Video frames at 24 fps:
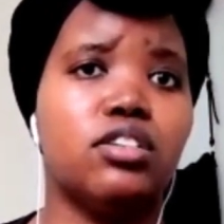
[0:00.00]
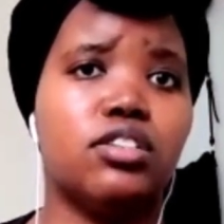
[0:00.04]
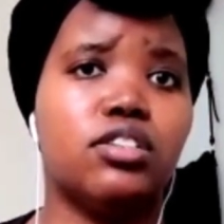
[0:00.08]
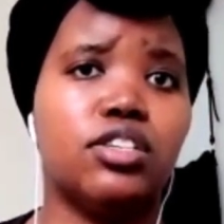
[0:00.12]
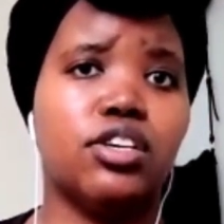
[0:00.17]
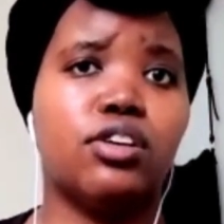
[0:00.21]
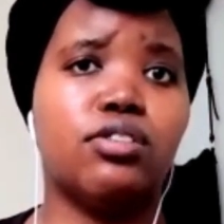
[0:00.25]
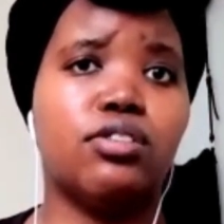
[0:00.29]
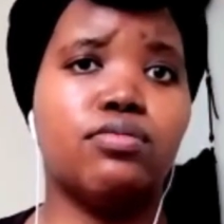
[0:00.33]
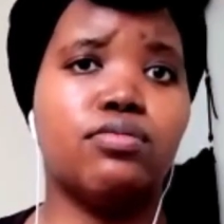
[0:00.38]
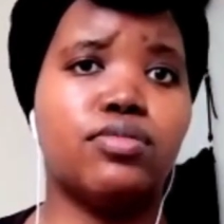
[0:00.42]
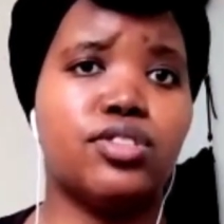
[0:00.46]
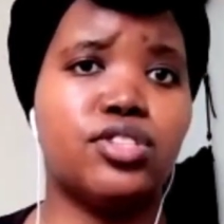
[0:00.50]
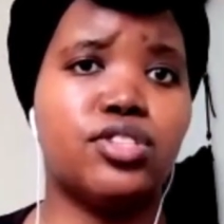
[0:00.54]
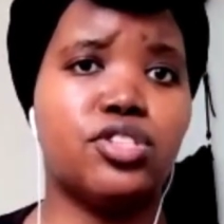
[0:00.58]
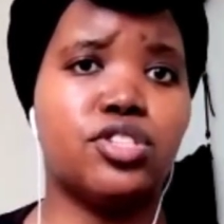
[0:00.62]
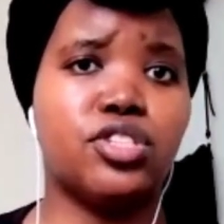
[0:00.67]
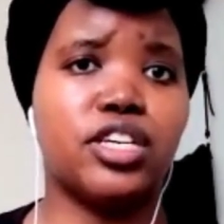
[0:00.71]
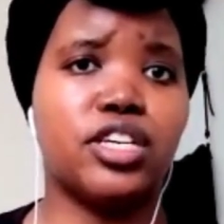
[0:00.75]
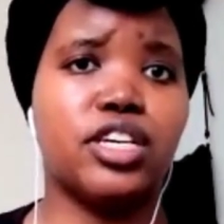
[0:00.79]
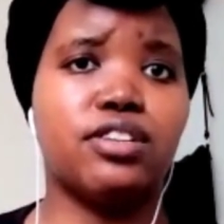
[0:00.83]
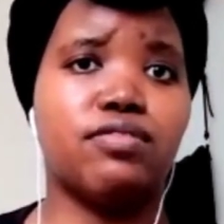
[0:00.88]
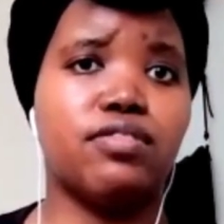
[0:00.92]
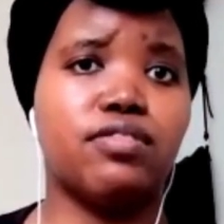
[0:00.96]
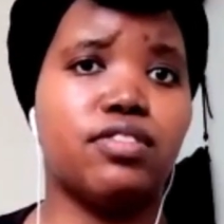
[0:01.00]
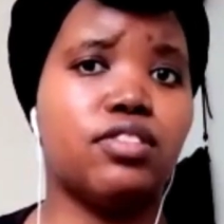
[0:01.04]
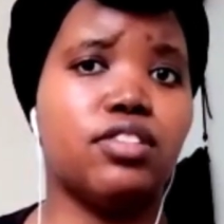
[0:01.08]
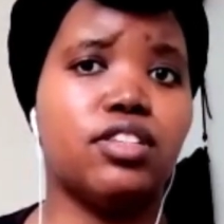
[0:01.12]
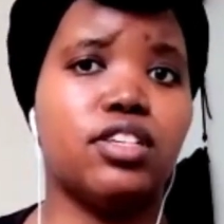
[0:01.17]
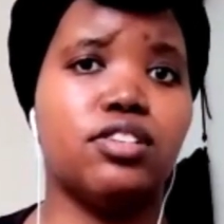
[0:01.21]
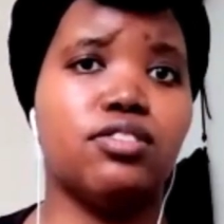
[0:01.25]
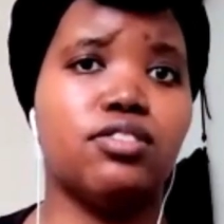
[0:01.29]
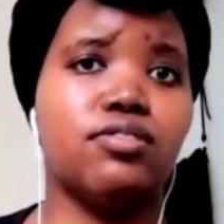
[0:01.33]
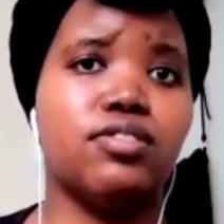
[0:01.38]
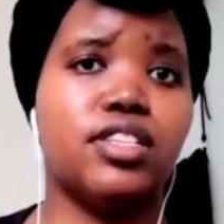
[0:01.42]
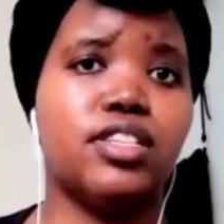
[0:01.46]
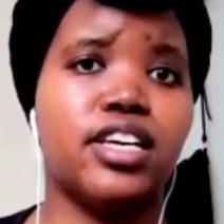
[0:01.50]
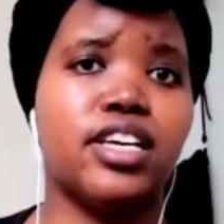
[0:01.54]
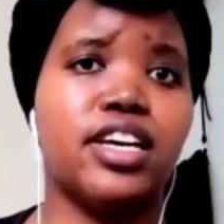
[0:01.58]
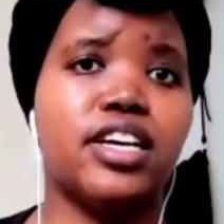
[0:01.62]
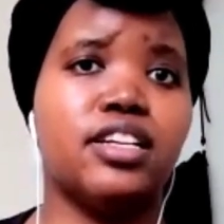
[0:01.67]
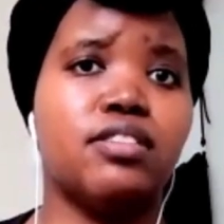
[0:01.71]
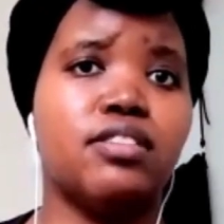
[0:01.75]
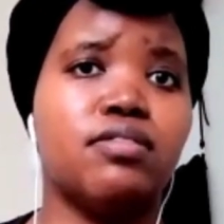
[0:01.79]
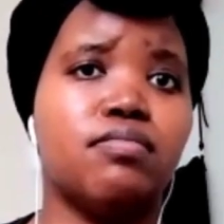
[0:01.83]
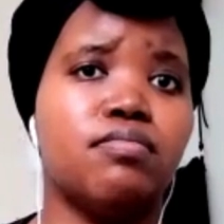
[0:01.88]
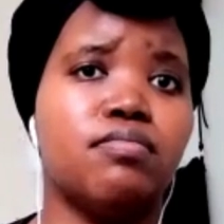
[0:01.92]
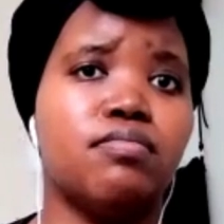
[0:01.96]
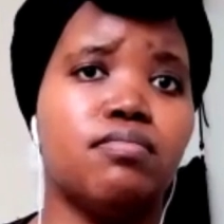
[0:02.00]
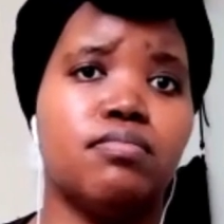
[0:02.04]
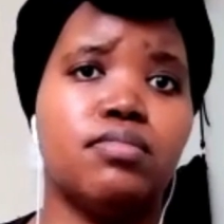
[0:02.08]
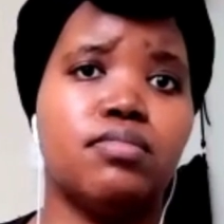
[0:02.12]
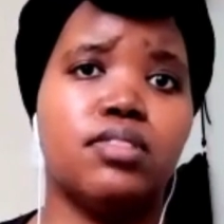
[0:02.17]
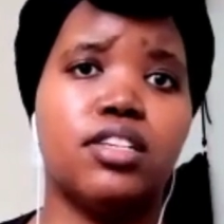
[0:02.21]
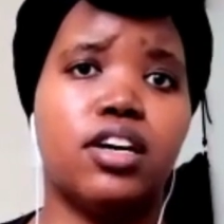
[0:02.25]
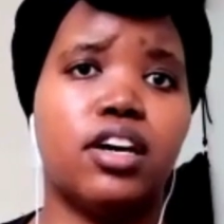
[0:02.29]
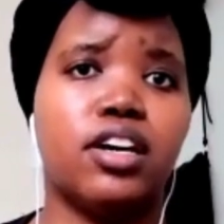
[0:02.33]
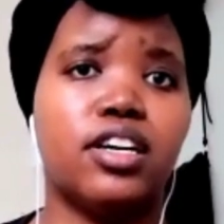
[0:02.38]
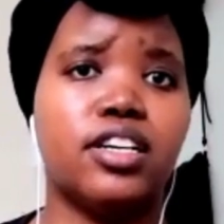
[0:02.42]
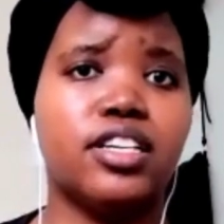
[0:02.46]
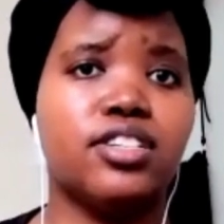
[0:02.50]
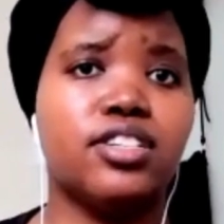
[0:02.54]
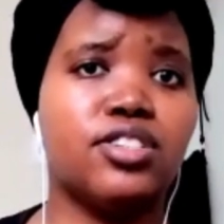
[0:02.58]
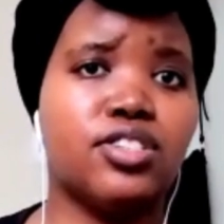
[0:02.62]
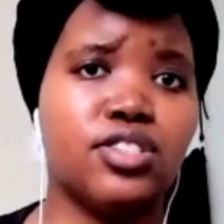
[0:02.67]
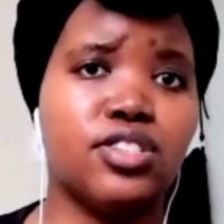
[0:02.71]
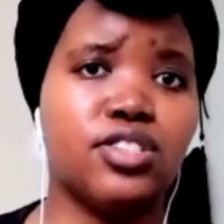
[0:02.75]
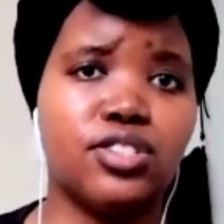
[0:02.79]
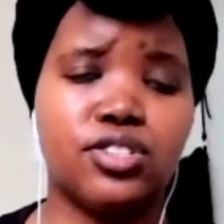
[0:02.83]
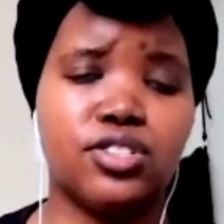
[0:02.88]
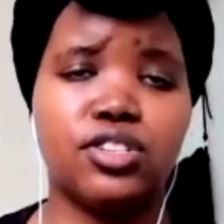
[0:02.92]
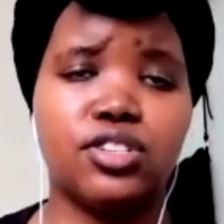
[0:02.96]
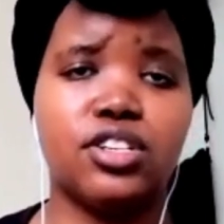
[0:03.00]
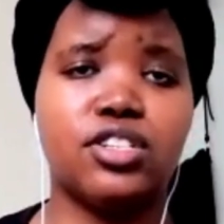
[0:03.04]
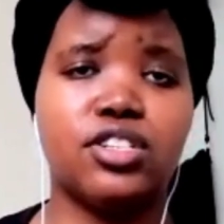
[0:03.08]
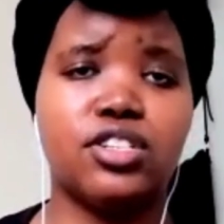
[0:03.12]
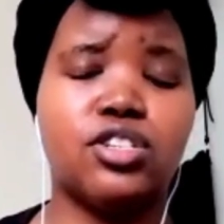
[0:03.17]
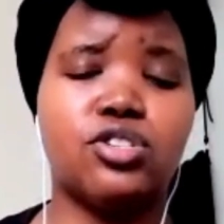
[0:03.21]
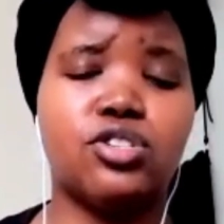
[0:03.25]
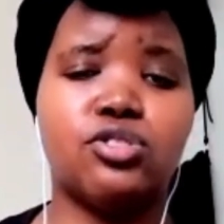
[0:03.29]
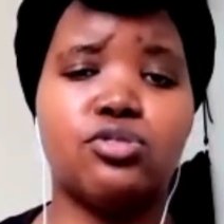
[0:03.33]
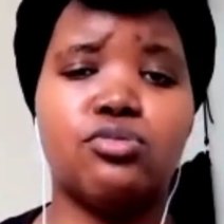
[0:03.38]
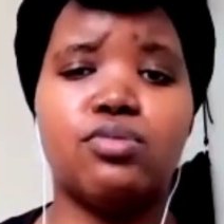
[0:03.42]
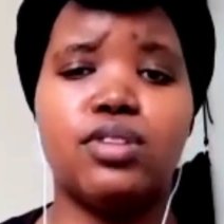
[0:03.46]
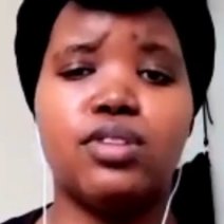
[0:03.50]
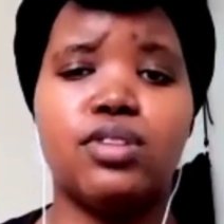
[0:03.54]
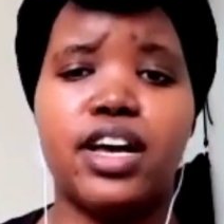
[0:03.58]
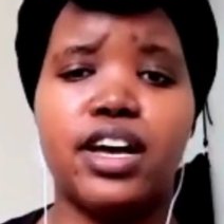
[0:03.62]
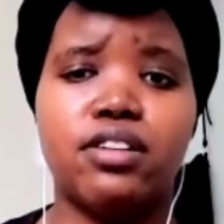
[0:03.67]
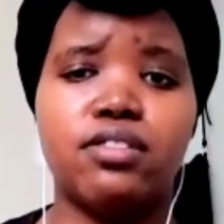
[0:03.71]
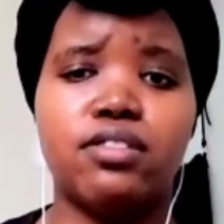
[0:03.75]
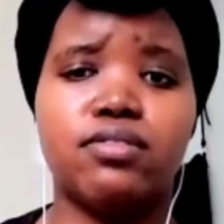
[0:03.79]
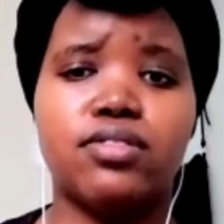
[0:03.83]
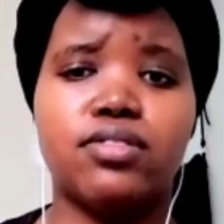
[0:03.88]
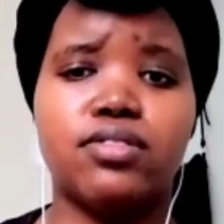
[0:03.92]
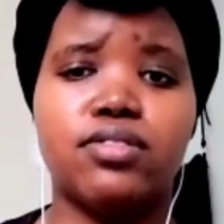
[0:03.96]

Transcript: don't stick with you, then the audience is going to tune out.